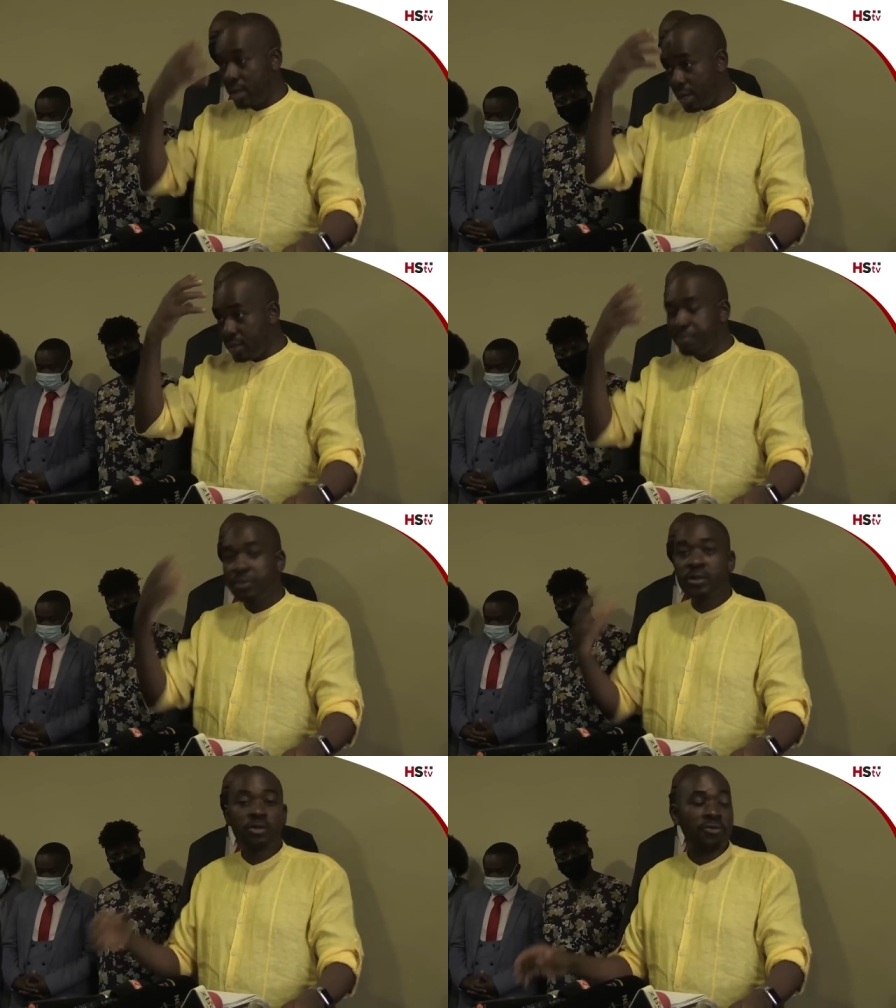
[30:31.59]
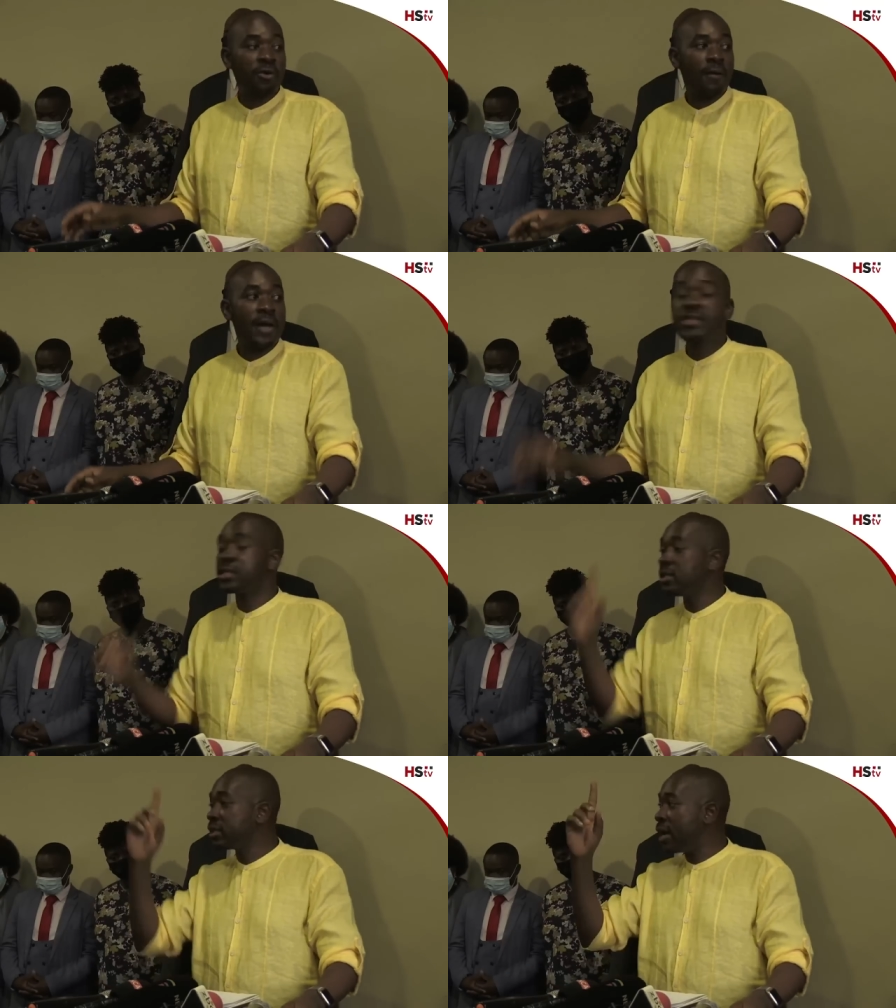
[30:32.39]
and the purity of our minds
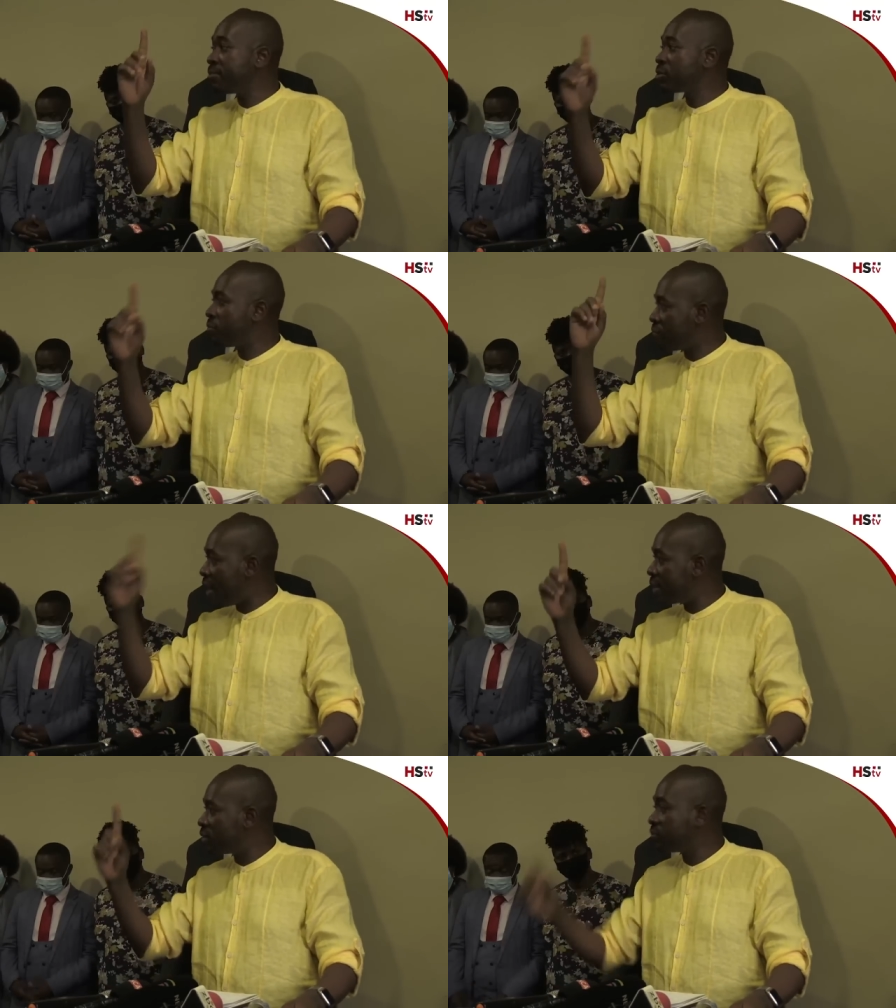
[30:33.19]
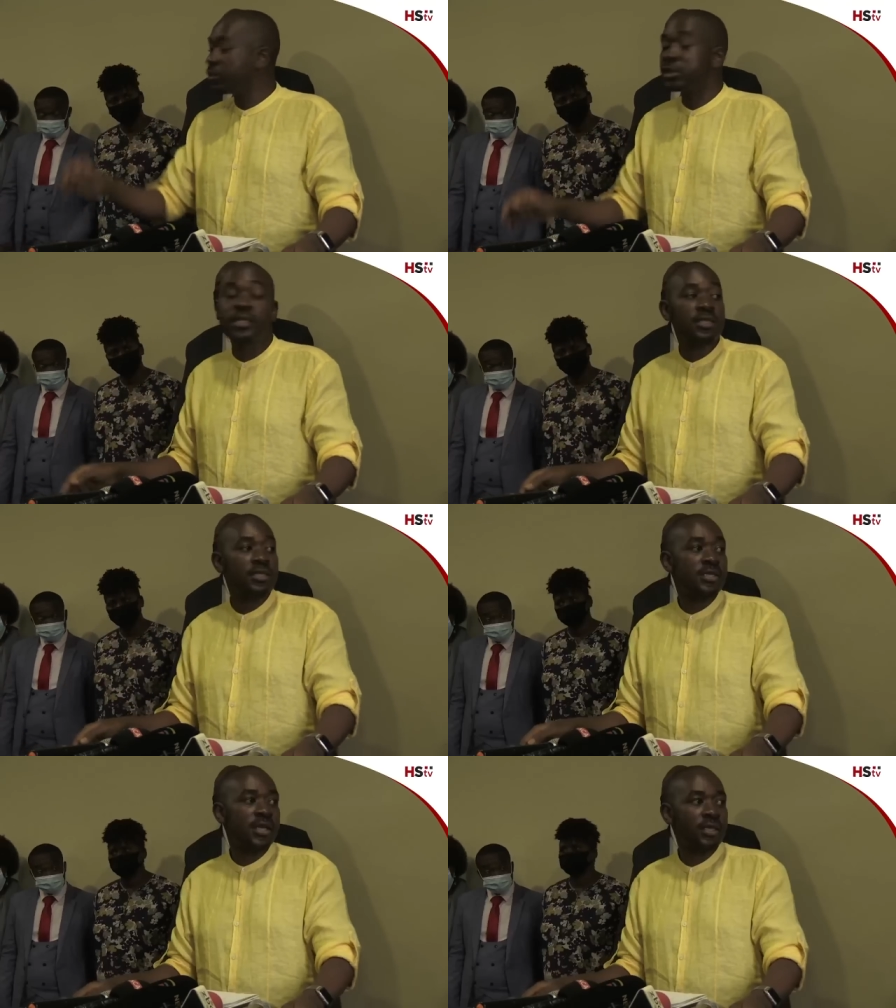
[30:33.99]
in terms of fighting for change in
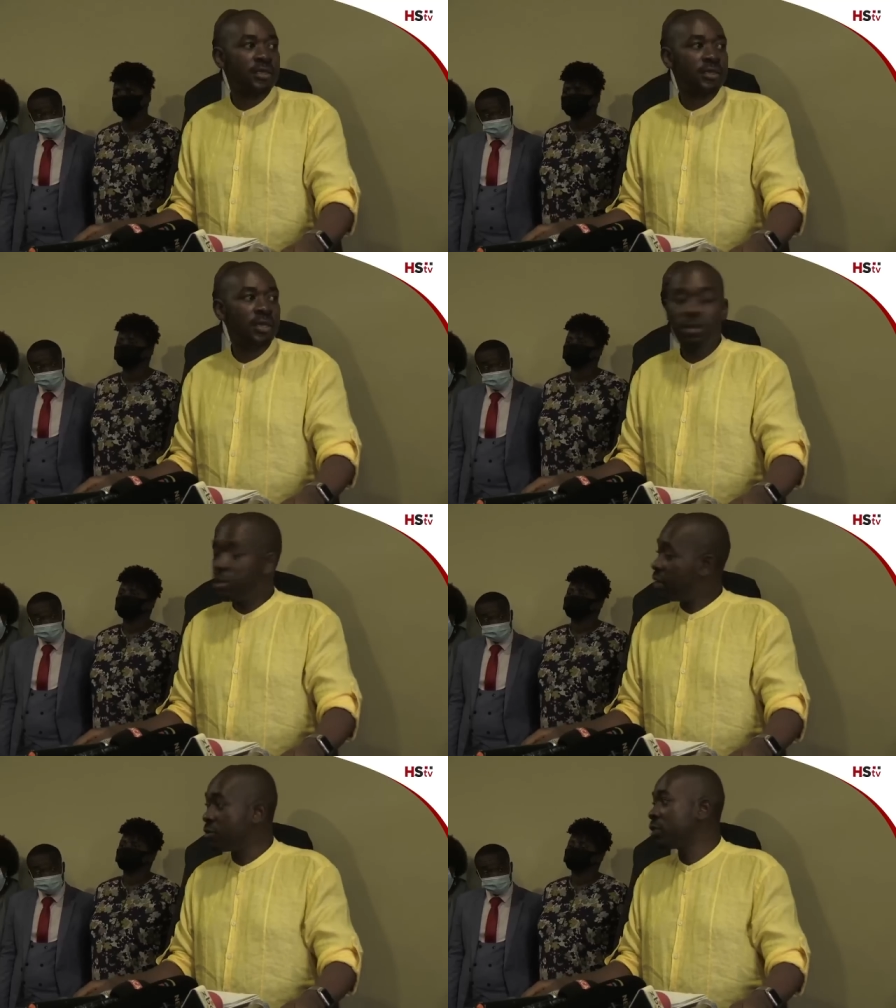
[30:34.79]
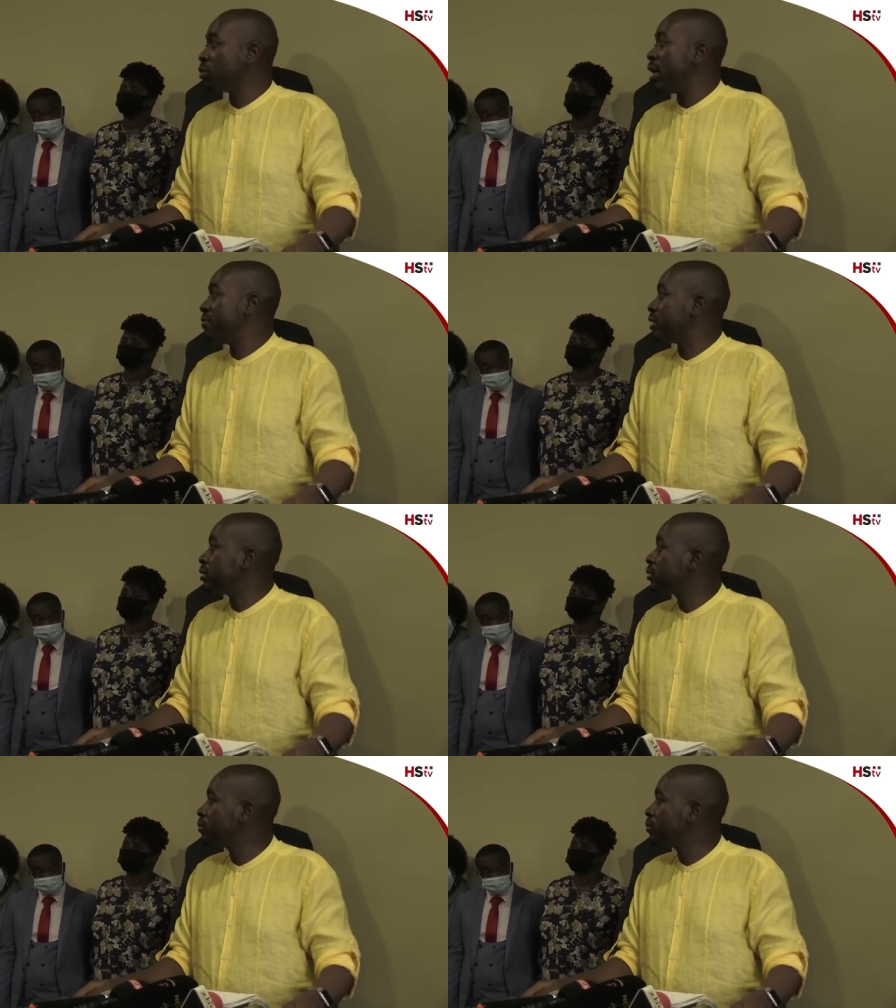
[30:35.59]
this country. We have not wavered.